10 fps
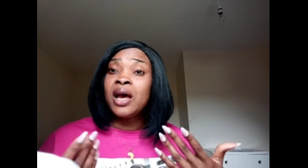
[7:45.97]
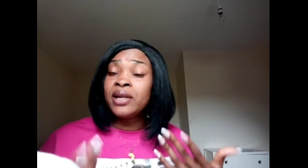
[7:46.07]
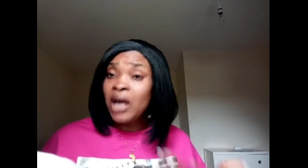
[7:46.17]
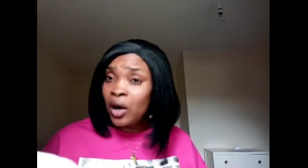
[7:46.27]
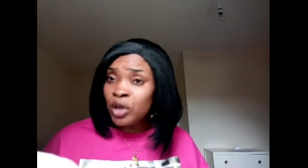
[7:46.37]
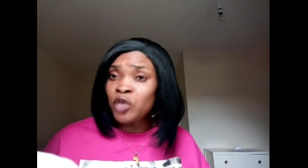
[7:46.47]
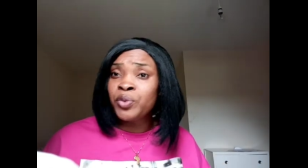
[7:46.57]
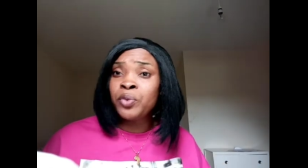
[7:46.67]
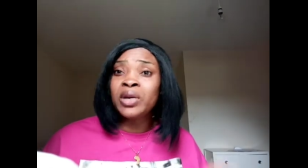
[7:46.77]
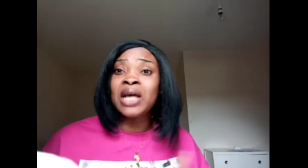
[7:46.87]
There are lots of
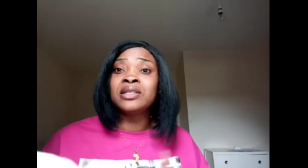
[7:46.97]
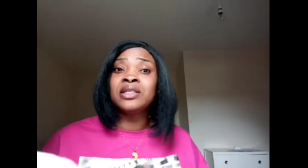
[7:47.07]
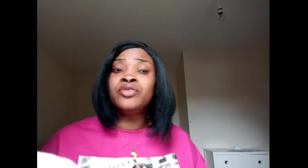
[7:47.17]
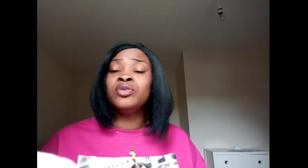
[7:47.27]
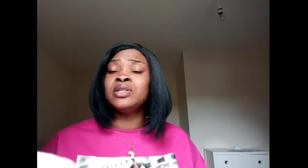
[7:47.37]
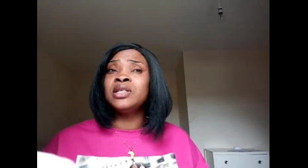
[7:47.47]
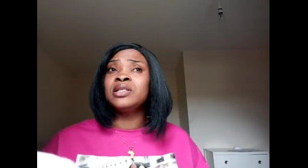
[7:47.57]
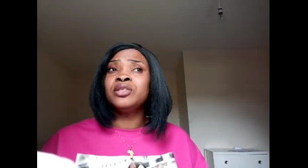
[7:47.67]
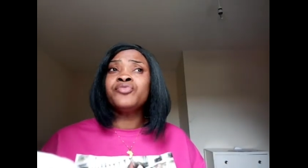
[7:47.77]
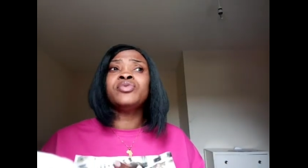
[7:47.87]
people that are seriously,
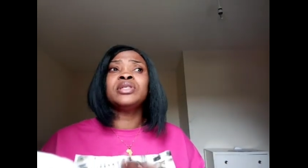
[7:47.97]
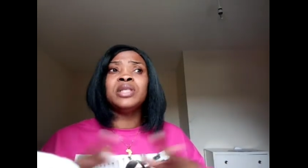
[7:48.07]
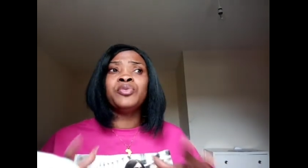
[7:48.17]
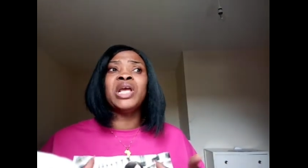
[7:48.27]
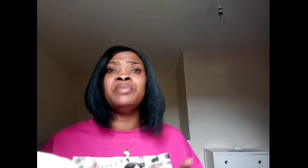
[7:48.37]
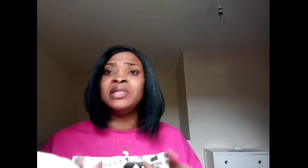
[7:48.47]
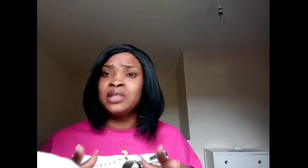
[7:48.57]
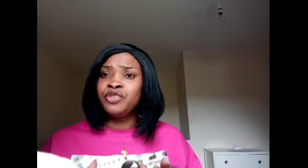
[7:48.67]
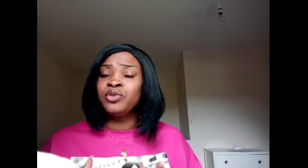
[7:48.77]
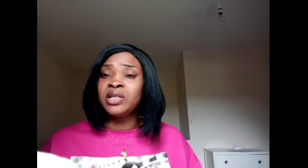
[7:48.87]
seriously, when I mean
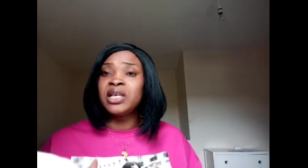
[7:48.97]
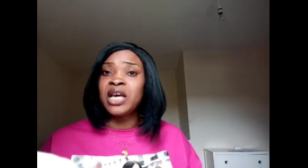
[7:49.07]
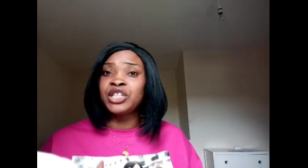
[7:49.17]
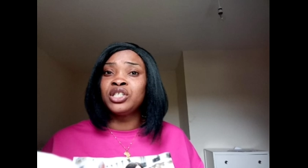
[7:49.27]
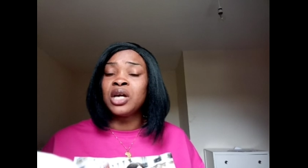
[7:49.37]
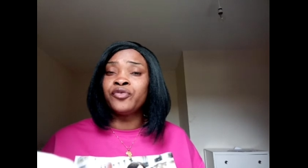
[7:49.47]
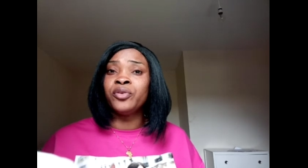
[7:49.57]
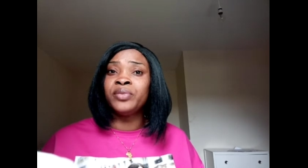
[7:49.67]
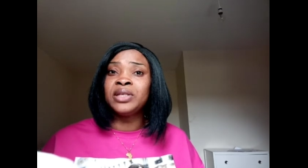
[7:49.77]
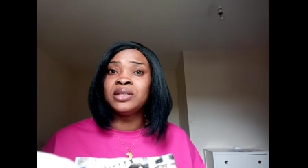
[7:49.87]
seriously cashing out
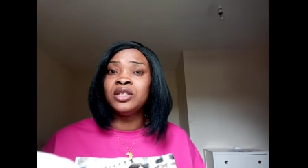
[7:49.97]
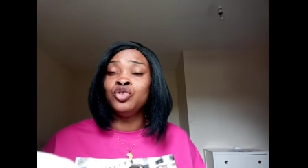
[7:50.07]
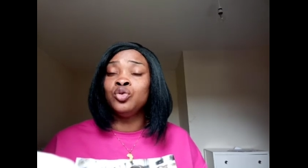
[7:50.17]
from this thing,